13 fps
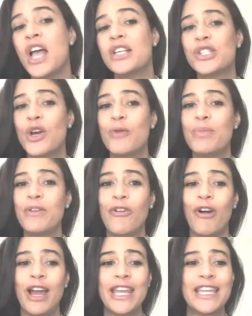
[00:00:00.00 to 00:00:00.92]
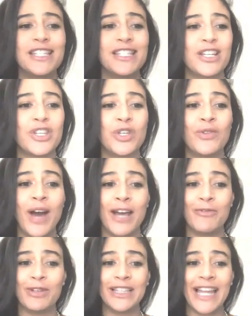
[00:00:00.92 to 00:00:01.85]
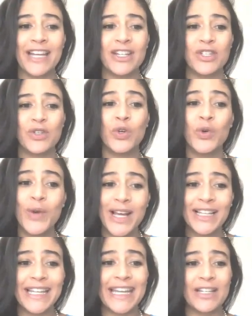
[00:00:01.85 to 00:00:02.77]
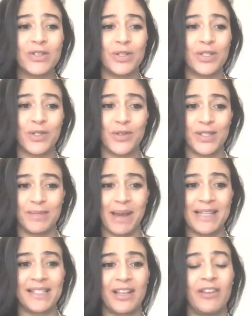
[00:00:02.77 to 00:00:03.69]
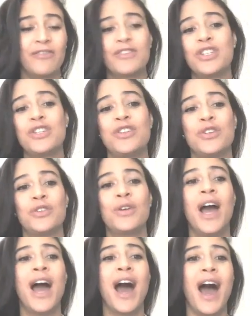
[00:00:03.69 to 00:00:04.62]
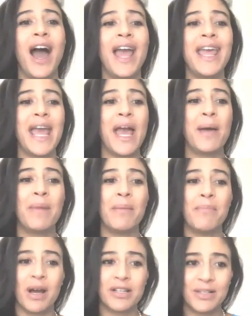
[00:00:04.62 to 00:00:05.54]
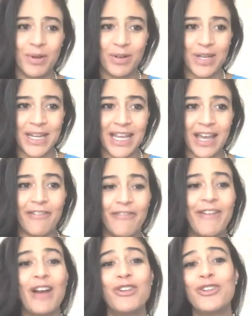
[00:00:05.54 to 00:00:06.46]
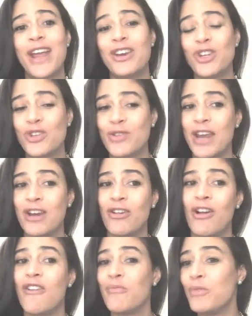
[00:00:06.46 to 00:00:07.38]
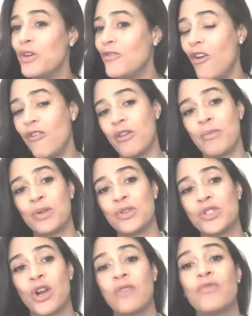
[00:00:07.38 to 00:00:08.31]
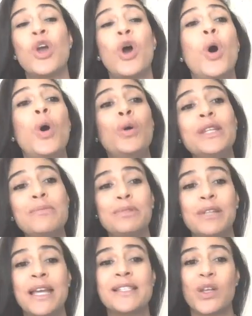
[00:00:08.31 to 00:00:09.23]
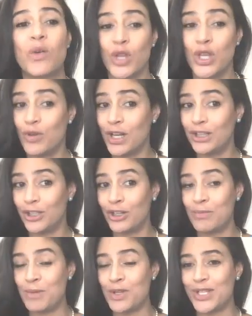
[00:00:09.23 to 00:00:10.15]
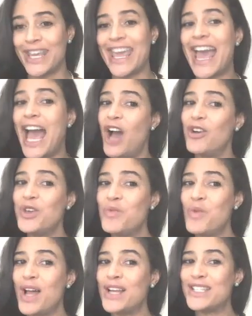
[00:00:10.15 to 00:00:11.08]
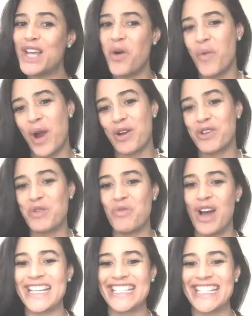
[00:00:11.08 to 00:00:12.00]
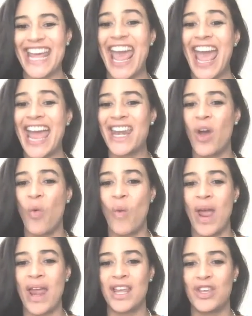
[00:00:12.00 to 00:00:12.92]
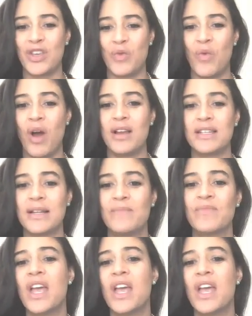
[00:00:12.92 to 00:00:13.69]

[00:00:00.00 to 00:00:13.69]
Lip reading: So before I continue, I would like to quickly introduce myself to you. I am Monte Monique, founder and creator of MoveOverMozart, the only place where you can learn music how you want, where you want, and when you want.